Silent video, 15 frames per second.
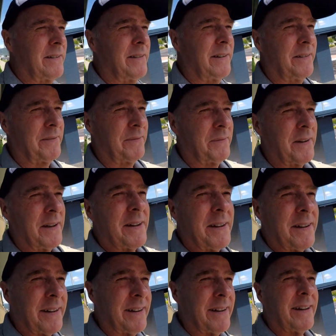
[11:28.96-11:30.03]
just,
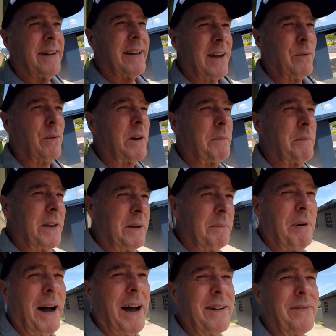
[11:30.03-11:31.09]
he wanted me to
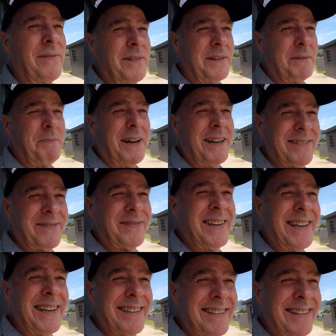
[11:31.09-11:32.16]
pay for his bus
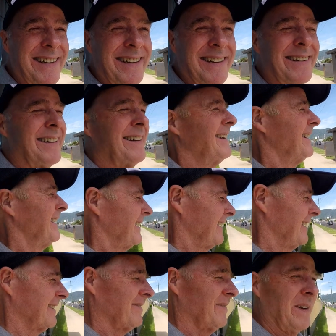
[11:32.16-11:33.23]
fare. So
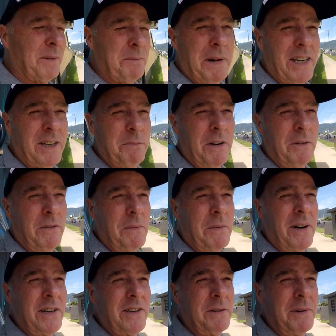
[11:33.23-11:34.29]
this field makes me it
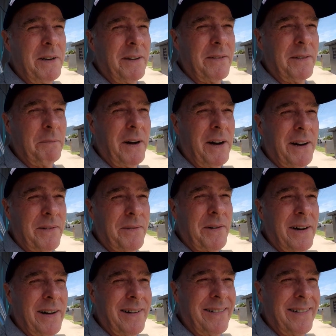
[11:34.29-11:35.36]
reminds me of the bike
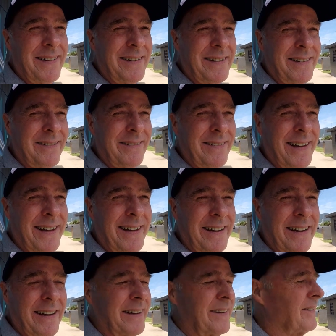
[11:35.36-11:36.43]
rider in Sri
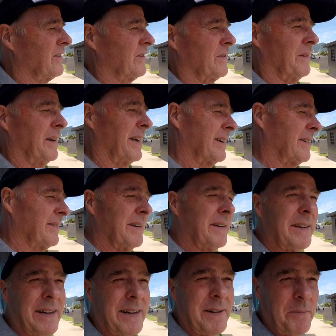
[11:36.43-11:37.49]
Lanka, uh, not Sri Lanka,
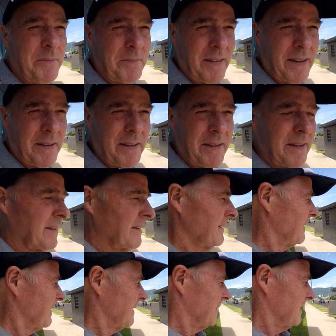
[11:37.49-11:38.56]
in um,
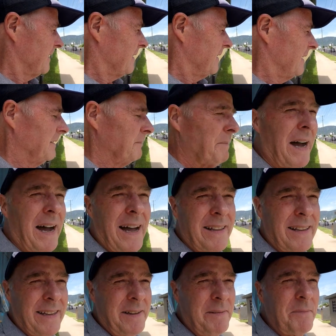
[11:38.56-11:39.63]
in
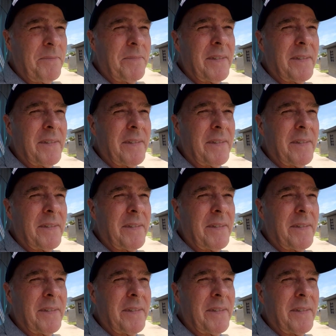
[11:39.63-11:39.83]
Bali.